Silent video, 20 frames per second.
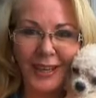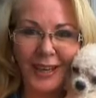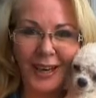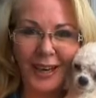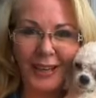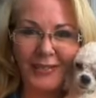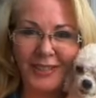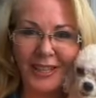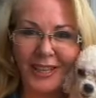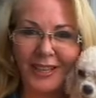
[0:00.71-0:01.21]

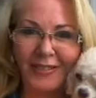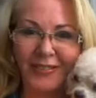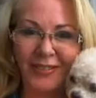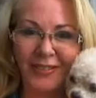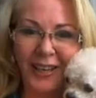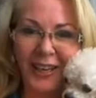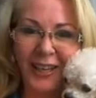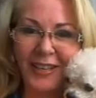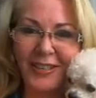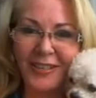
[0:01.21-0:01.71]
I'm
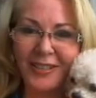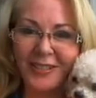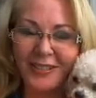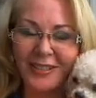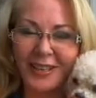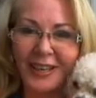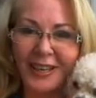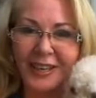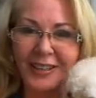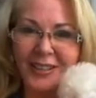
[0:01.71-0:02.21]
Jennifer
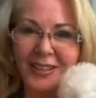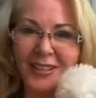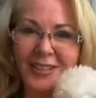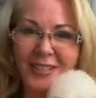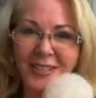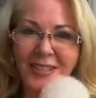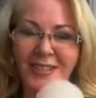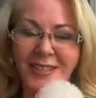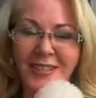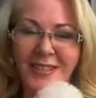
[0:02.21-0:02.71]
Angel, and
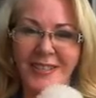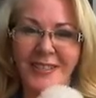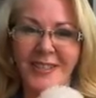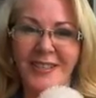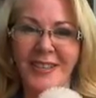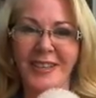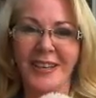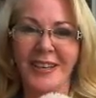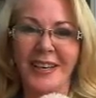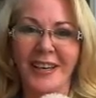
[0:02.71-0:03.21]
this
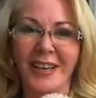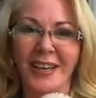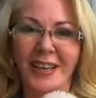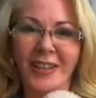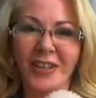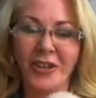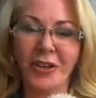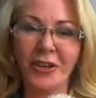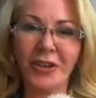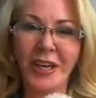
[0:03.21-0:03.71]
is
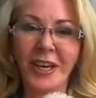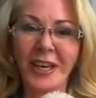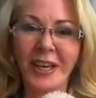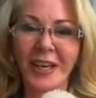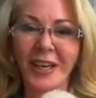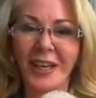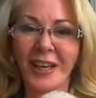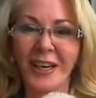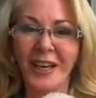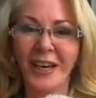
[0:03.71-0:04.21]

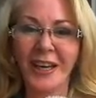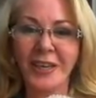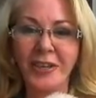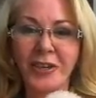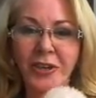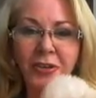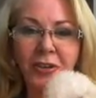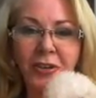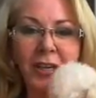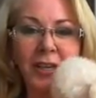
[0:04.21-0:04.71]
Yogi,
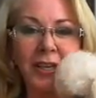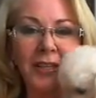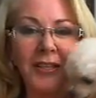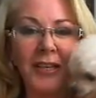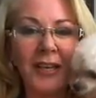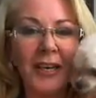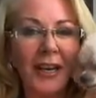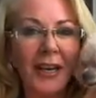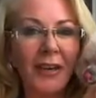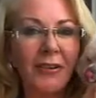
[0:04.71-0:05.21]
and Yogi
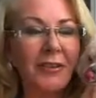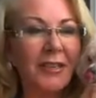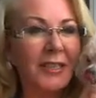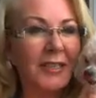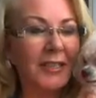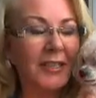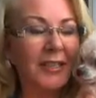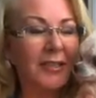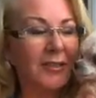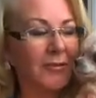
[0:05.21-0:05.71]
is in
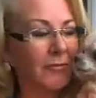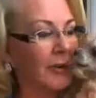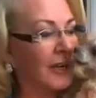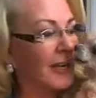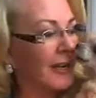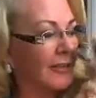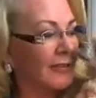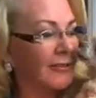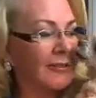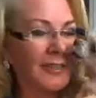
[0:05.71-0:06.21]
Aries as
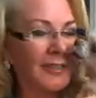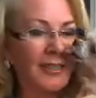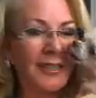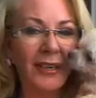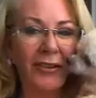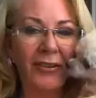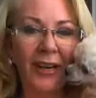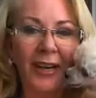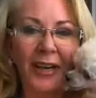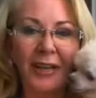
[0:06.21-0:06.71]
well,
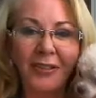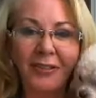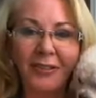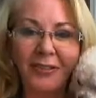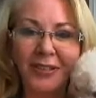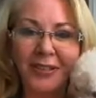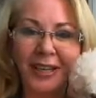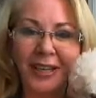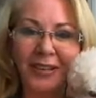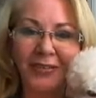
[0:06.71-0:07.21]
so I
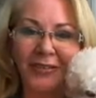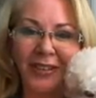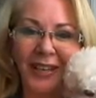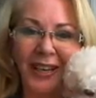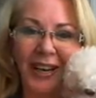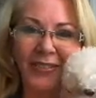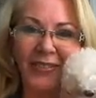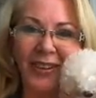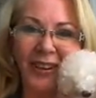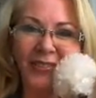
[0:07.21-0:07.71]
thought he would
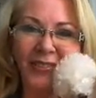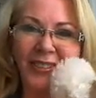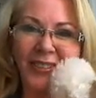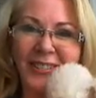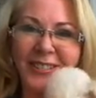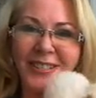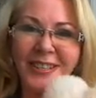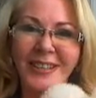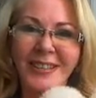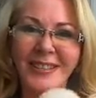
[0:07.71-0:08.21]
come up
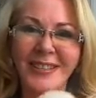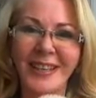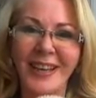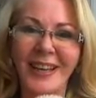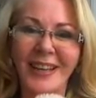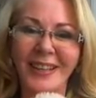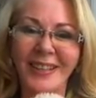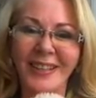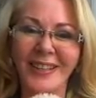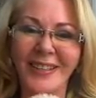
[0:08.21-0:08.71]
and sort of
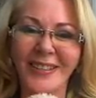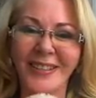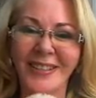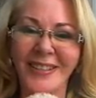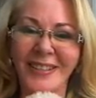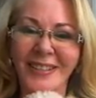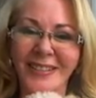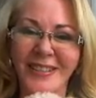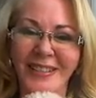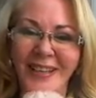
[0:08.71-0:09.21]
say hello
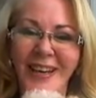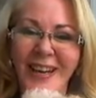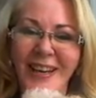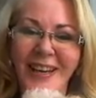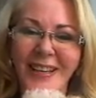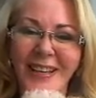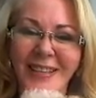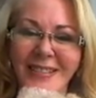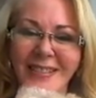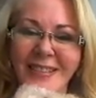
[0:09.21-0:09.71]
to you
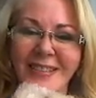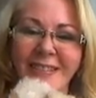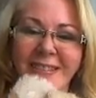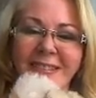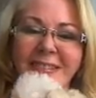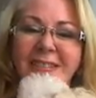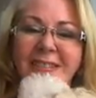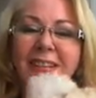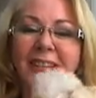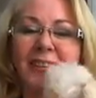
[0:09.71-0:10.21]
today. As you
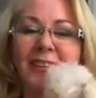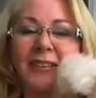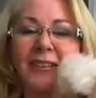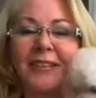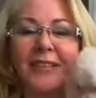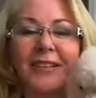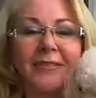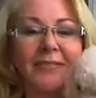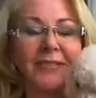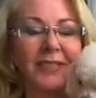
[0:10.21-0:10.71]
can see,
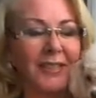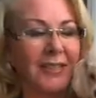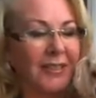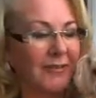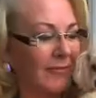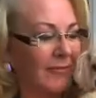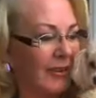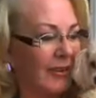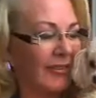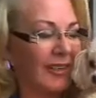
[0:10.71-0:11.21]
he loves
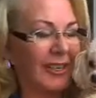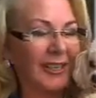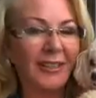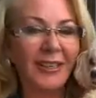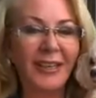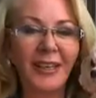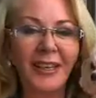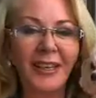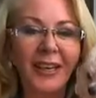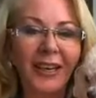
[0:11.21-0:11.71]
his mummy.
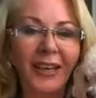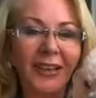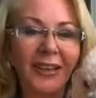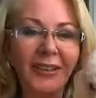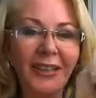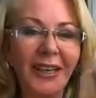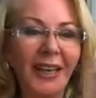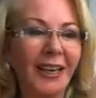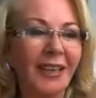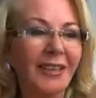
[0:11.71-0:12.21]

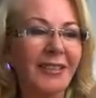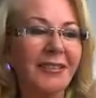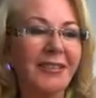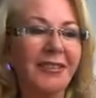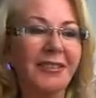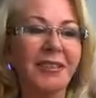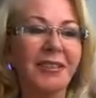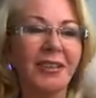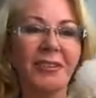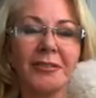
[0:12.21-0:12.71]
Okay,
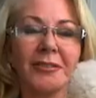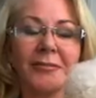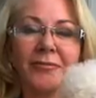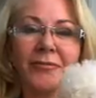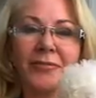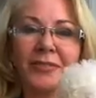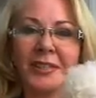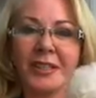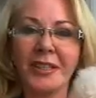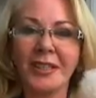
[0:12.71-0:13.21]
so
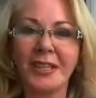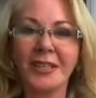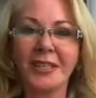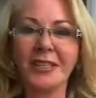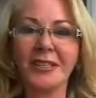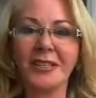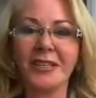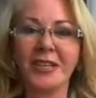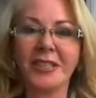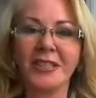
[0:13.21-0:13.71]

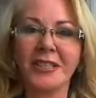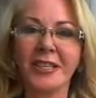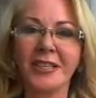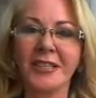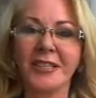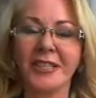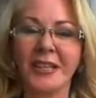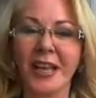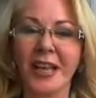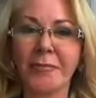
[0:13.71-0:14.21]
this is just a
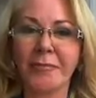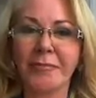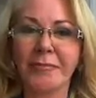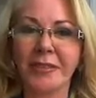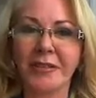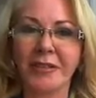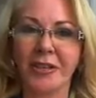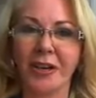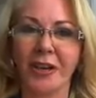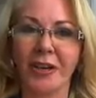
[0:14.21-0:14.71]

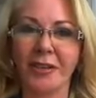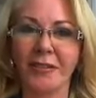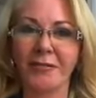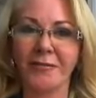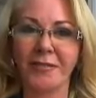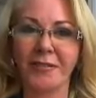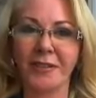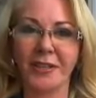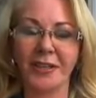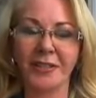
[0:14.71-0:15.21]
snapshot
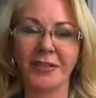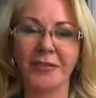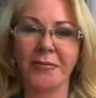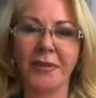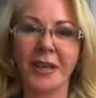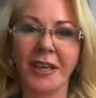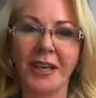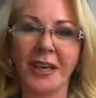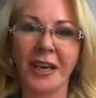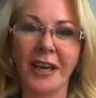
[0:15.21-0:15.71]
for this
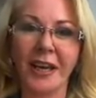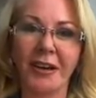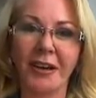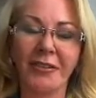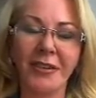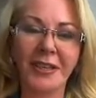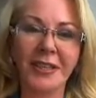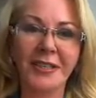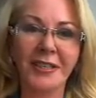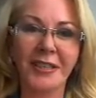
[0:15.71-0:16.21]
week,
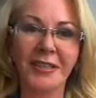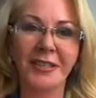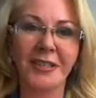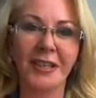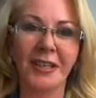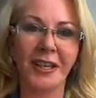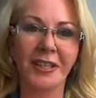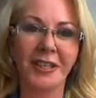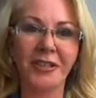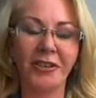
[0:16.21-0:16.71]
Aries, just
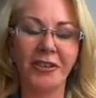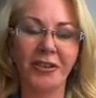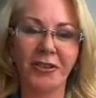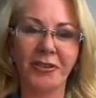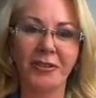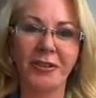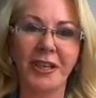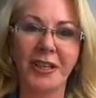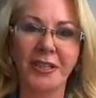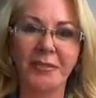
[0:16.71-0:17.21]
to let you
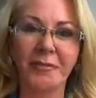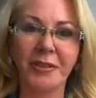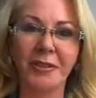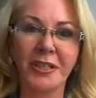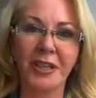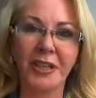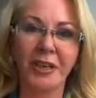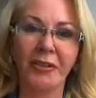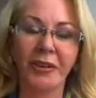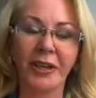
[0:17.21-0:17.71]
know that
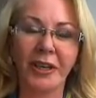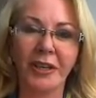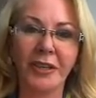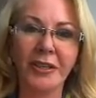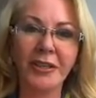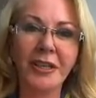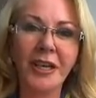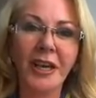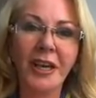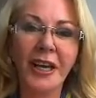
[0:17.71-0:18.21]
what's going
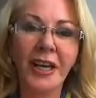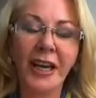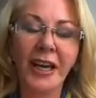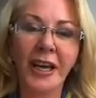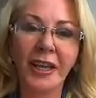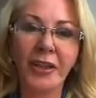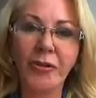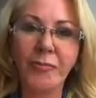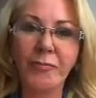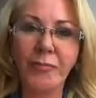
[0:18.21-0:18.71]
on.
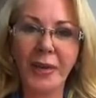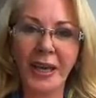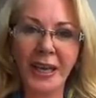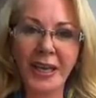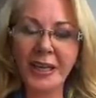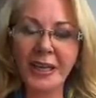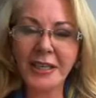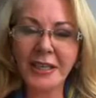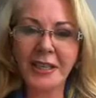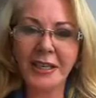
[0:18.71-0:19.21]
And the
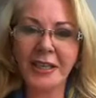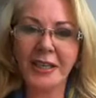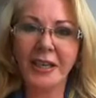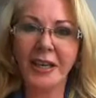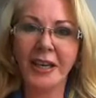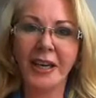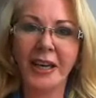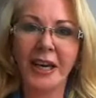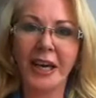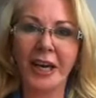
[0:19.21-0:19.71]
main
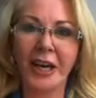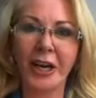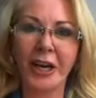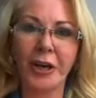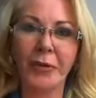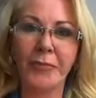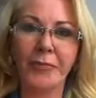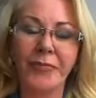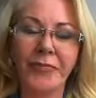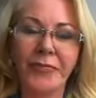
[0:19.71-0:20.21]

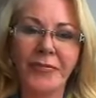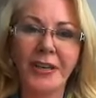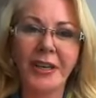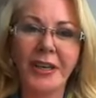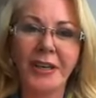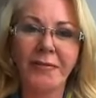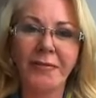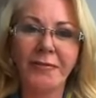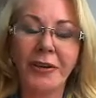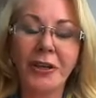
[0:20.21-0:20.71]

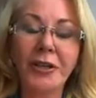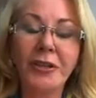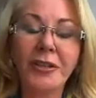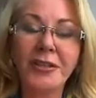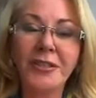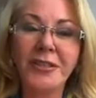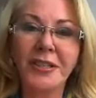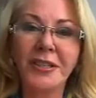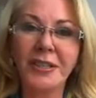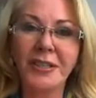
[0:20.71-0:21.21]

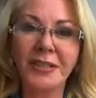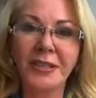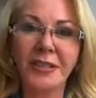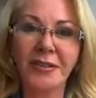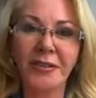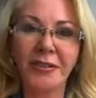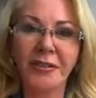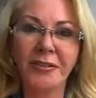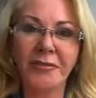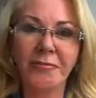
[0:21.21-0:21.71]
focus
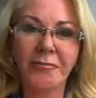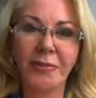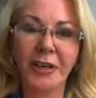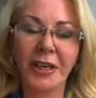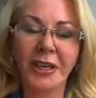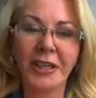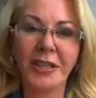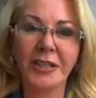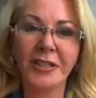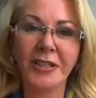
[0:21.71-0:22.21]
this
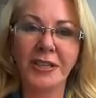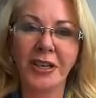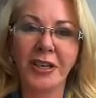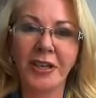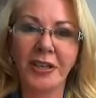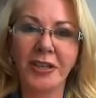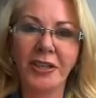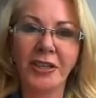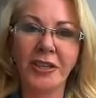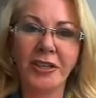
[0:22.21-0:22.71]
week is
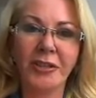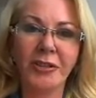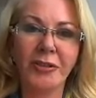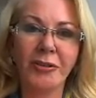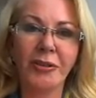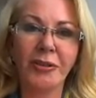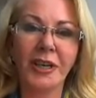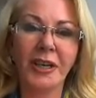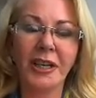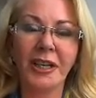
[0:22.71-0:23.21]
on
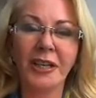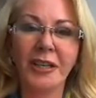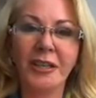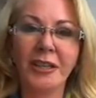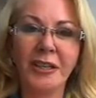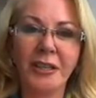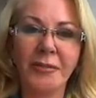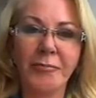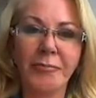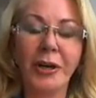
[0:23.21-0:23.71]
your
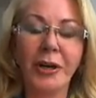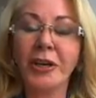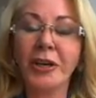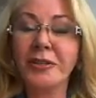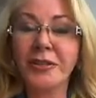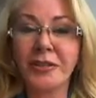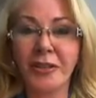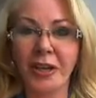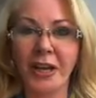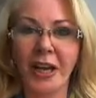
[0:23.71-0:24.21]

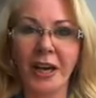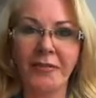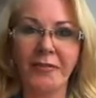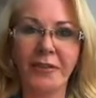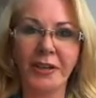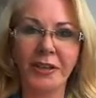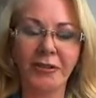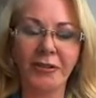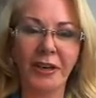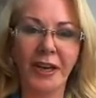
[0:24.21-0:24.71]
personal life
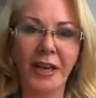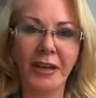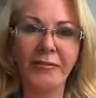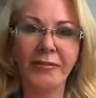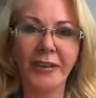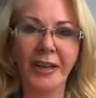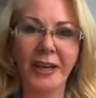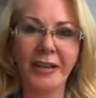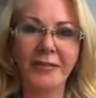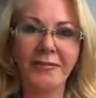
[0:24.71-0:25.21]
and your
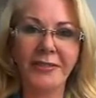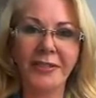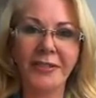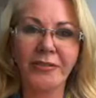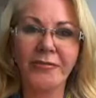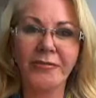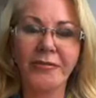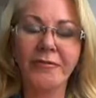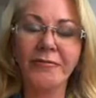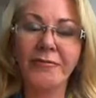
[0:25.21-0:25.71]
love life.
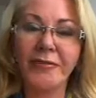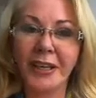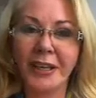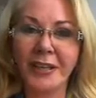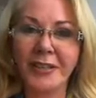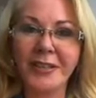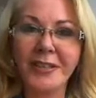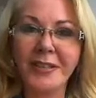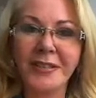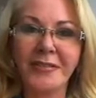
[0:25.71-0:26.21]
So
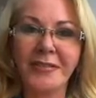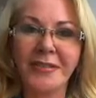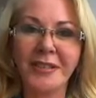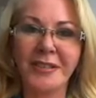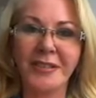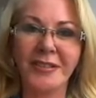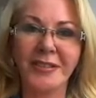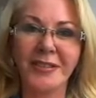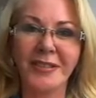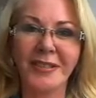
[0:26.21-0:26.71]
Venus,
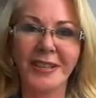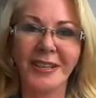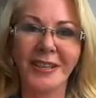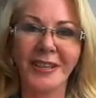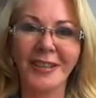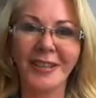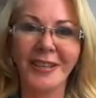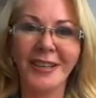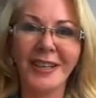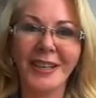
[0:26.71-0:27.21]
which is
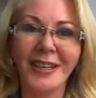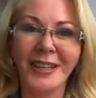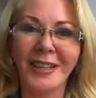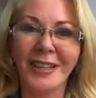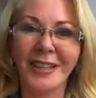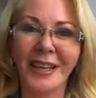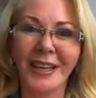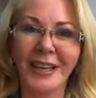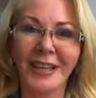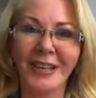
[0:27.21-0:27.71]
the
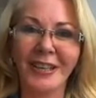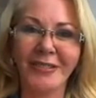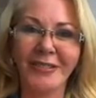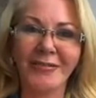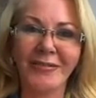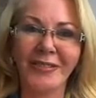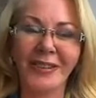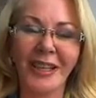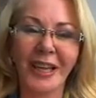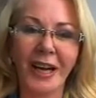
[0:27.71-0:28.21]
lady
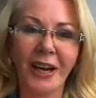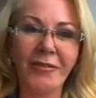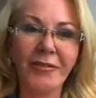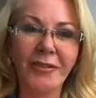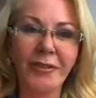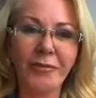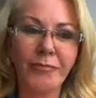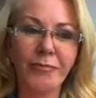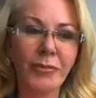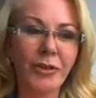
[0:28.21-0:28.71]
of
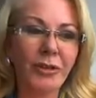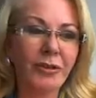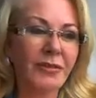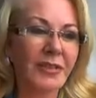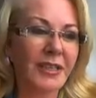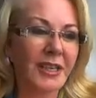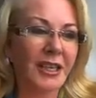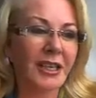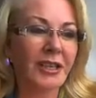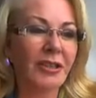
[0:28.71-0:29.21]
love,
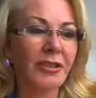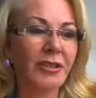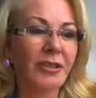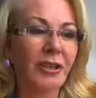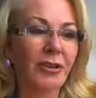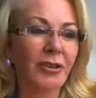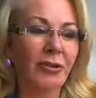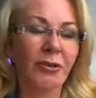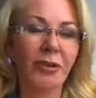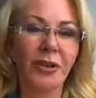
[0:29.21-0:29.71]
moves
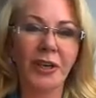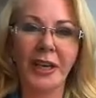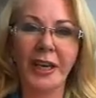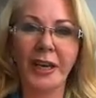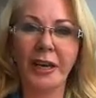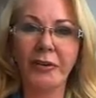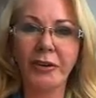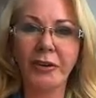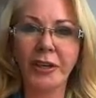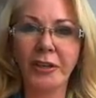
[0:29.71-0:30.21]
into your
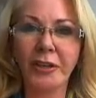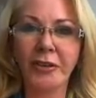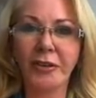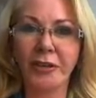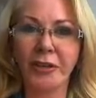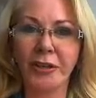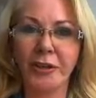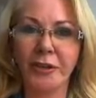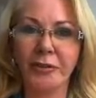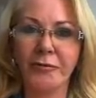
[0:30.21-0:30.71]
area
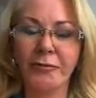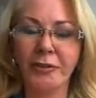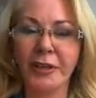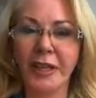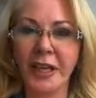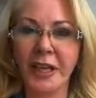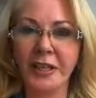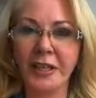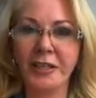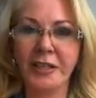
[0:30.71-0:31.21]
of
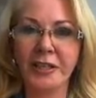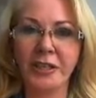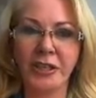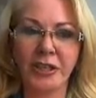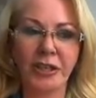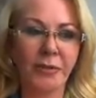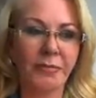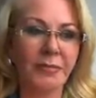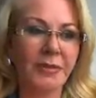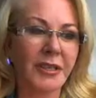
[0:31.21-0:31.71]

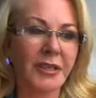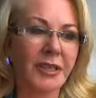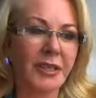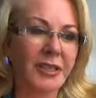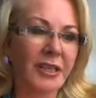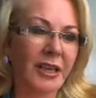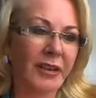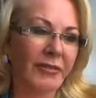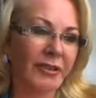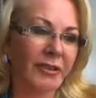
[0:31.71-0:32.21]
relationships.
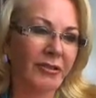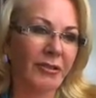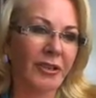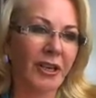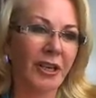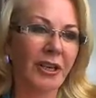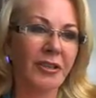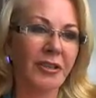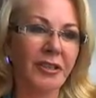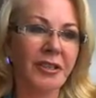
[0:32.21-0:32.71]
Let's have a
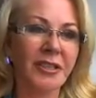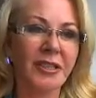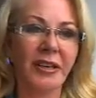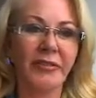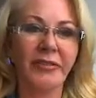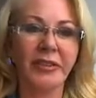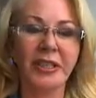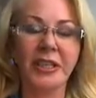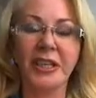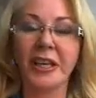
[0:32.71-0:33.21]
look. On the
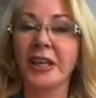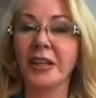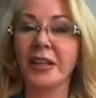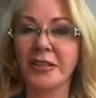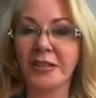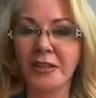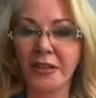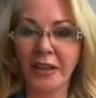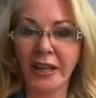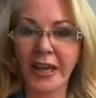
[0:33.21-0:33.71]

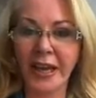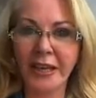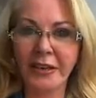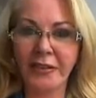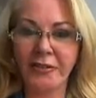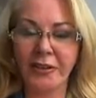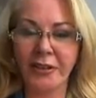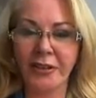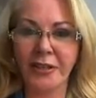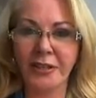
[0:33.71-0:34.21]
17th, so
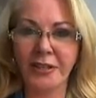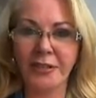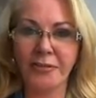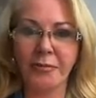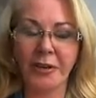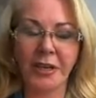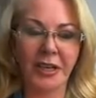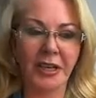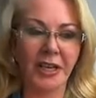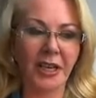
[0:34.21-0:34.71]
later on this
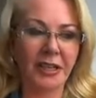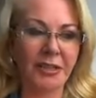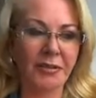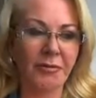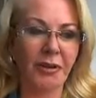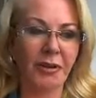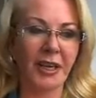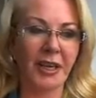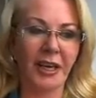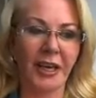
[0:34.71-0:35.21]
week,
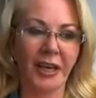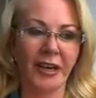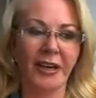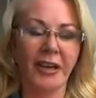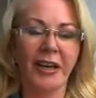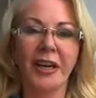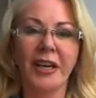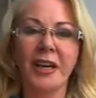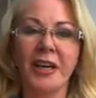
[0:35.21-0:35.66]
next weekend.